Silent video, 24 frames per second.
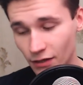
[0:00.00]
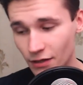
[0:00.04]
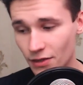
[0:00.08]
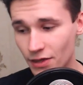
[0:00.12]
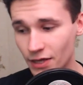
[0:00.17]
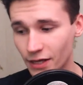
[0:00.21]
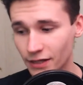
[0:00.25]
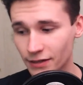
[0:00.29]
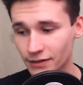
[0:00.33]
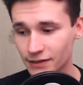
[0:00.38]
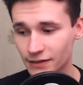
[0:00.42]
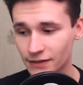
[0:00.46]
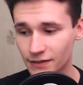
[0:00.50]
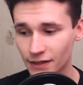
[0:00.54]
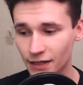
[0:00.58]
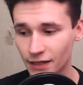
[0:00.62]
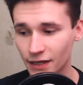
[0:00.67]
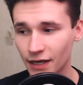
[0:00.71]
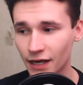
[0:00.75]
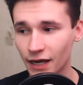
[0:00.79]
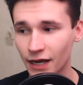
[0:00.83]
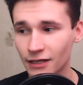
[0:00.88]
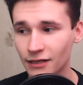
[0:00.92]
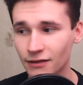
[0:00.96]
That
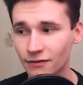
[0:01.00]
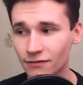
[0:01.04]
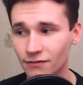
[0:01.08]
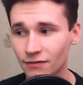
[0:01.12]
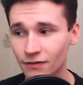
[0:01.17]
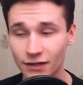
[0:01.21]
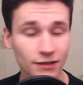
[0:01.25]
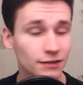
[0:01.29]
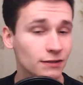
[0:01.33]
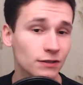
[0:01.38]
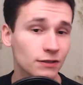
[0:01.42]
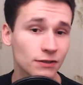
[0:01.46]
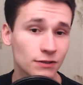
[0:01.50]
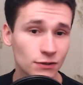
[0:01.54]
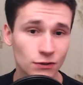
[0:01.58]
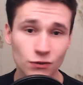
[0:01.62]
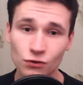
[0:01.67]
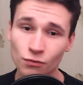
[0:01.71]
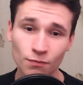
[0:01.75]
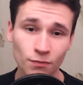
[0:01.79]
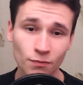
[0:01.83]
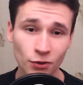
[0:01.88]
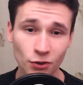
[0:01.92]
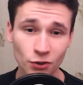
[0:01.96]
uh, and it is
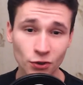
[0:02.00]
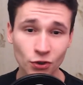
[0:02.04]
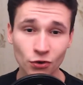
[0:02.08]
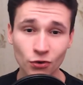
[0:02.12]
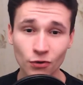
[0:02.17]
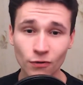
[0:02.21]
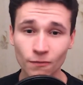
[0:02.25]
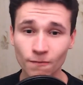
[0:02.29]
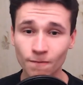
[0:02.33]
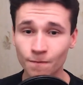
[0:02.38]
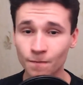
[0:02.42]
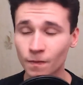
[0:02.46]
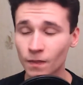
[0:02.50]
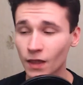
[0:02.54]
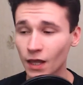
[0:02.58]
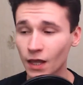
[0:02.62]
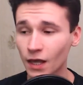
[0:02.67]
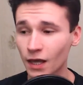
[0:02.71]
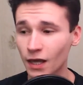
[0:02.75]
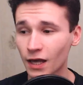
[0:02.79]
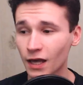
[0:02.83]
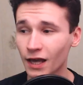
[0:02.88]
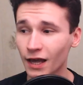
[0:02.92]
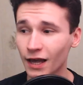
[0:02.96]
super new.
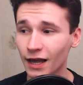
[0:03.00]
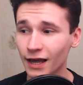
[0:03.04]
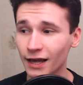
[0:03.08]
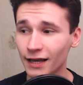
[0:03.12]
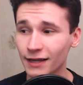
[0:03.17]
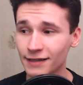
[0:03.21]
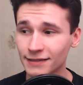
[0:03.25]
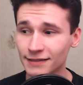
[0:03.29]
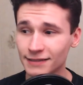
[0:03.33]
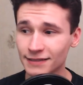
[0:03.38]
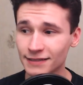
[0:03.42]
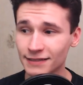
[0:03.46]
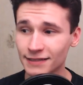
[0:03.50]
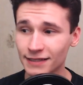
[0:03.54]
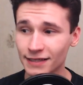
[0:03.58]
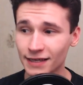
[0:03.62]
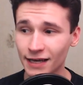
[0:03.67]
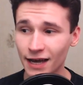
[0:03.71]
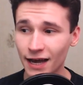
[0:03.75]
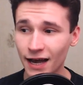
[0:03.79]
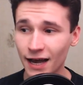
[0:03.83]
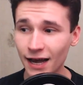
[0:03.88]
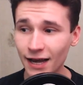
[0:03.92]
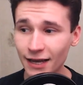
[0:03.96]
And uh,
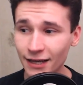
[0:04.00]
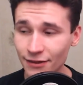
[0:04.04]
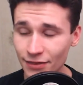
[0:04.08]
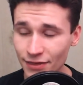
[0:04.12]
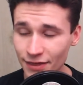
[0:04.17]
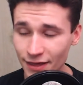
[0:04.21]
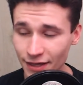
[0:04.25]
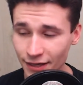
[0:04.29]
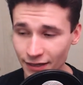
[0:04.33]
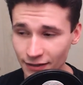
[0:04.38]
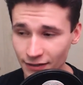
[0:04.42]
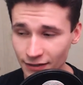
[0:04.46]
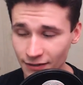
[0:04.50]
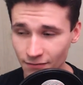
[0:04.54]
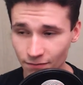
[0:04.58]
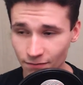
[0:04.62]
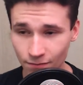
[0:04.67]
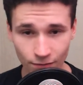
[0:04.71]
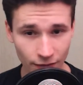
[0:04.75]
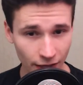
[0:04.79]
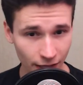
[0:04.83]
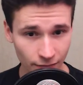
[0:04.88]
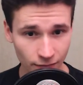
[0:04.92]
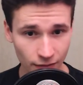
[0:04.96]
I think
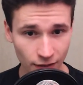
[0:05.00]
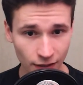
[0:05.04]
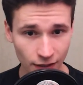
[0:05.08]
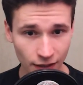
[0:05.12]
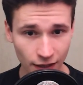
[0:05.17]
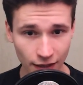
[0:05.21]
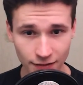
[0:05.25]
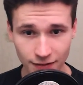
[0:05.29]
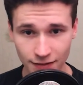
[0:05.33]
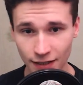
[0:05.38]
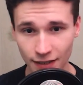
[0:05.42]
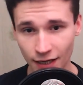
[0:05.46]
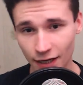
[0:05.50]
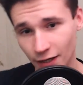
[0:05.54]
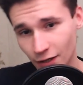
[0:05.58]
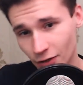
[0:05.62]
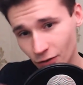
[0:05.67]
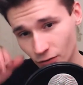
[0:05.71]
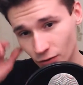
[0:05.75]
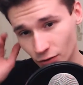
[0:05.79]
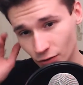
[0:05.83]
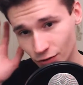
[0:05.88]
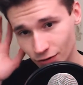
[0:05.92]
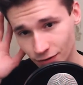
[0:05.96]
maybe, and I
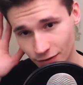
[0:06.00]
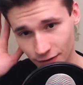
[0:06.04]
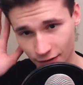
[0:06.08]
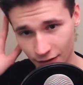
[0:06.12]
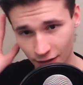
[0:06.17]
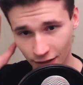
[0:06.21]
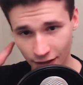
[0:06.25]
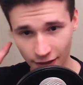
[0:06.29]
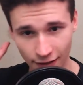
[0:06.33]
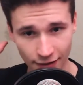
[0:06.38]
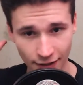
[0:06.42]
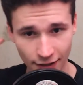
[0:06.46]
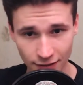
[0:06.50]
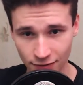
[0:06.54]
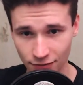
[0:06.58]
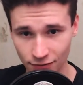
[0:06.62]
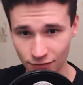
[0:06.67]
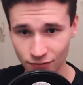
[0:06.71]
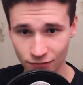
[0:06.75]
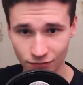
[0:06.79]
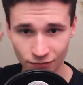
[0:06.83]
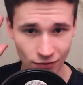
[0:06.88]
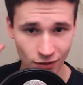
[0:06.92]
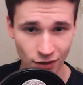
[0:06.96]
heard uh, a lot of
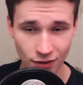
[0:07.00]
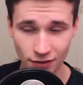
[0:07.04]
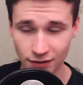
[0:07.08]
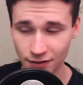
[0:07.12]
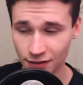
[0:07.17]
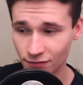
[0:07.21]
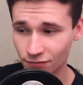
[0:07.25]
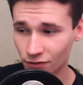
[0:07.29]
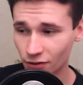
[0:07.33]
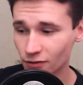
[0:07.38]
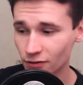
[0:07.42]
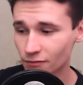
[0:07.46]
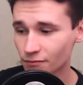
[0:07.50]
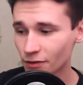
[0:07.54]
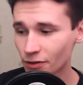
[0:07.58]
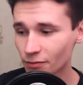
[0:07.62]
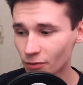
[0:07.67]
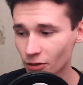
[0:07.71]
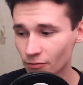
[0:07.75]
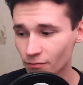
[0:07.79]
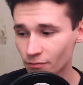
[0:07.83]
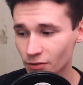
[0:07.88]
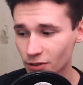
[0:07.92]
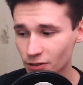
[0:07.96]
uh, different
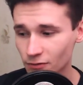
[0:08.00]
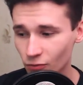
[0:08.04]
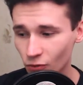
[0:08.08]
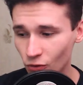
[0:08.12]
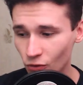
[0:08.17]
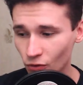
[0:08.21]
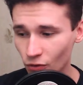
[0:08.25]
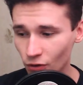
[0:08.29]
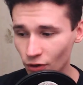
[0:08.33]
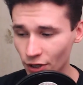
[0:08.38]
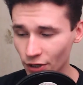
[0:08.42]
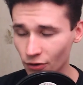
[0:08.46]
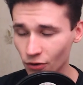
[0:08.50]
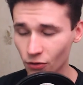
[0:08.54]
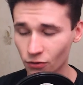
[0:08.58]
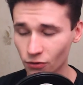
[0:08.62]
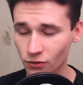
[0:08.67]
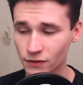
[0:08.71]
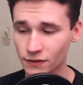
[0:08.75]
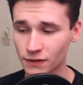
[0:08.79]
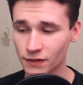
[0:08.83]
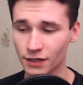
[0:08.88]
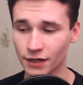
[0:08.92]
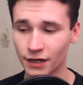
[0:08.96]
people, BitBoy
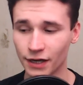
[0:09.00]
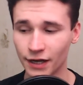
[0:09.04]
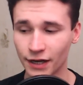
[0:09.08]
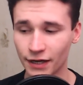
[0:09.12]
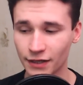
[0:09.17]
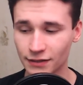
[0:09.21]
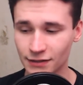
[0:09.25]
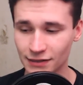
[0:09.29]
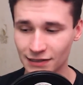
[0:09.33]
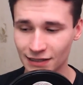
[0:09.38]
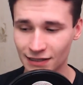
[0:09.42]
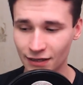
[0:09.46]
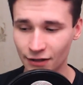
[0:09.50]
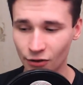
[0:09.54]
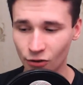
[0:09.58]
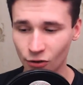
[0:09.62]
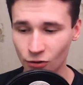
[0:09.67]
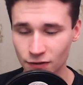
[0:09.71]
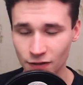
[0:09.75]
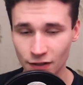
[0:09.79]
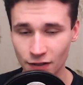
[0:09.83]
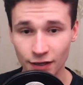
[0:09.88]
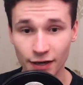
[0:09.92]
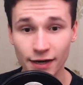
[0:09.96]
also, and
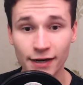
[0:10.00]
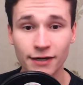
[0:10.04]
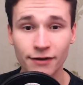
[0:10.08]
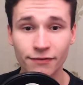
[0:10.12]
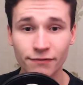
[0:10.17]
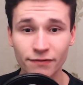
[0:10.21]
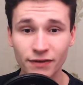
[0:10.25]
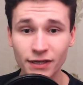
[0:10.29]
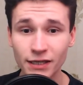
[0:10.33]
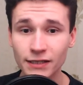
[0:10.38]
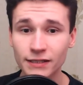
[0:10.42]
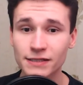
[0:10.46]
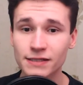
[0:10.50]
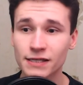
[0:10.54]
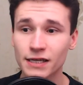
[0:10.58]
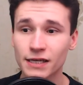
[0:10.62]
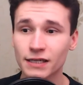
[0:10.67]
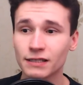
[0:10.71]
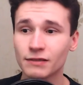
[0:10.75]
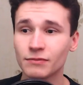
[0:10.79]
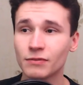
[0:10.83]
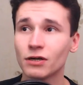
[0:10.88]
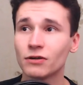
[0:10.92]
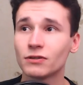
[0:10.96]
also Gary Vee
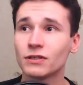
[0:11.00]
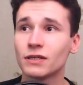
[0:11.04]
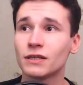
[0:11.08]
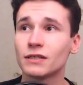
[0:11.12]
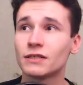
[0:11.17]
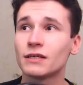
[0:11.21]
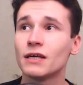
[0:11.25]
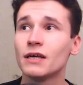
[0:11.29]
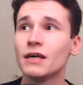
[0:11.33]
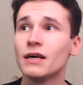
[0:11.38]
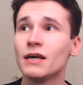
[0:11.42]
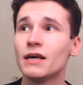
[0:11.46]
said about it.